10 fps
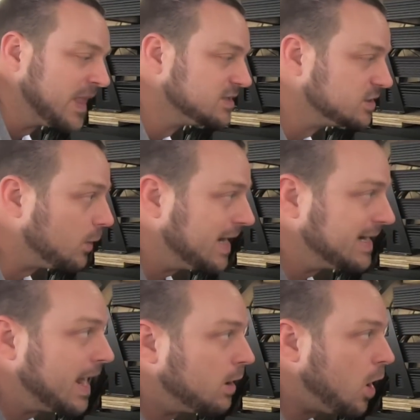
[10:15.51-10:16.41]
So right
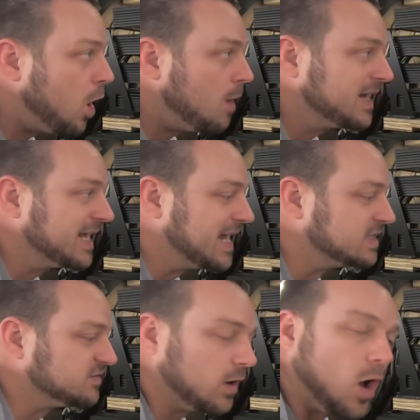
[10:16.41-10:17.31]
now, all my
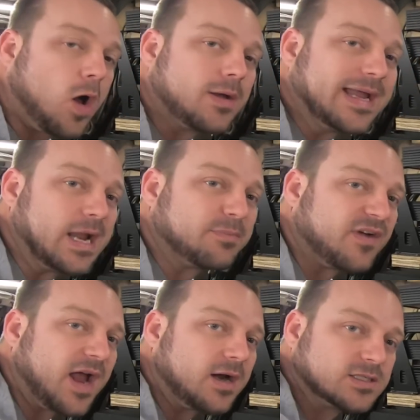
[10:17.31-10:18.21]
gains for all 8
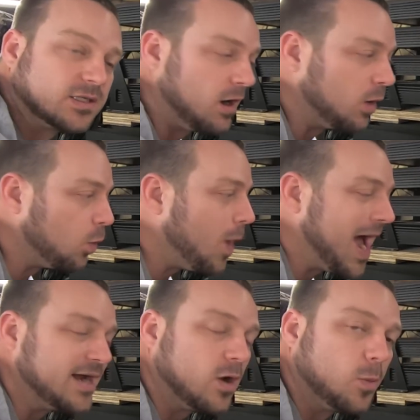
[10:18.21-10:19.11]
amplifiers are
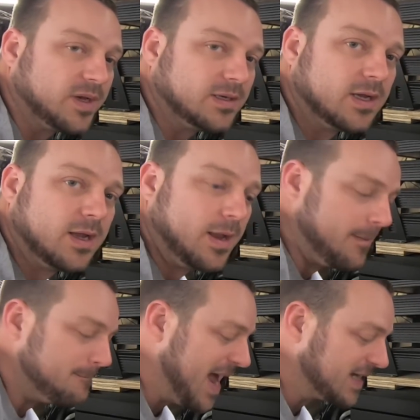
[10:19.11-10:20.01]
wide open,
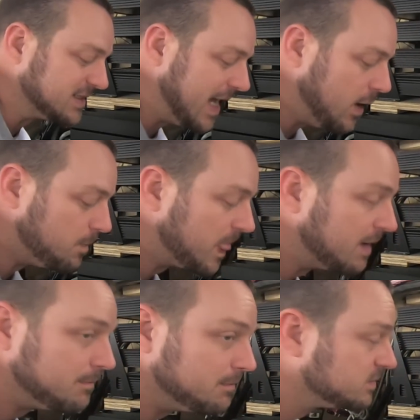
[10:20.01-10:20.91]
maxed out.
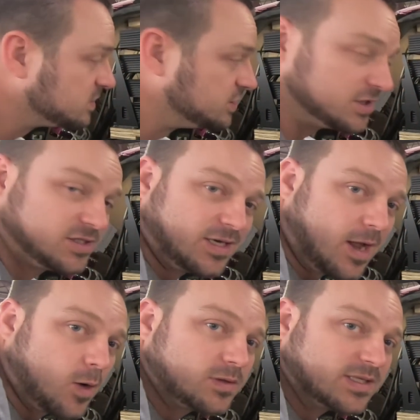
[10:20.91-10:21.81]
Just to
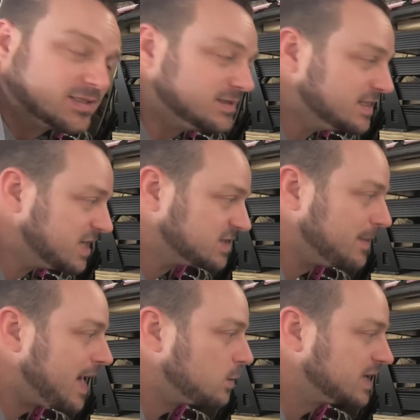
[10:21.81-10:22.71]
note, and this doesn't
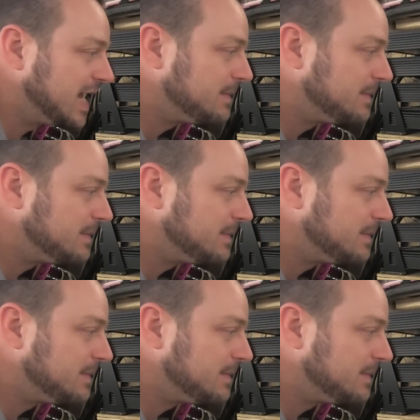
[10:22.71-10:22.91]
matter with gain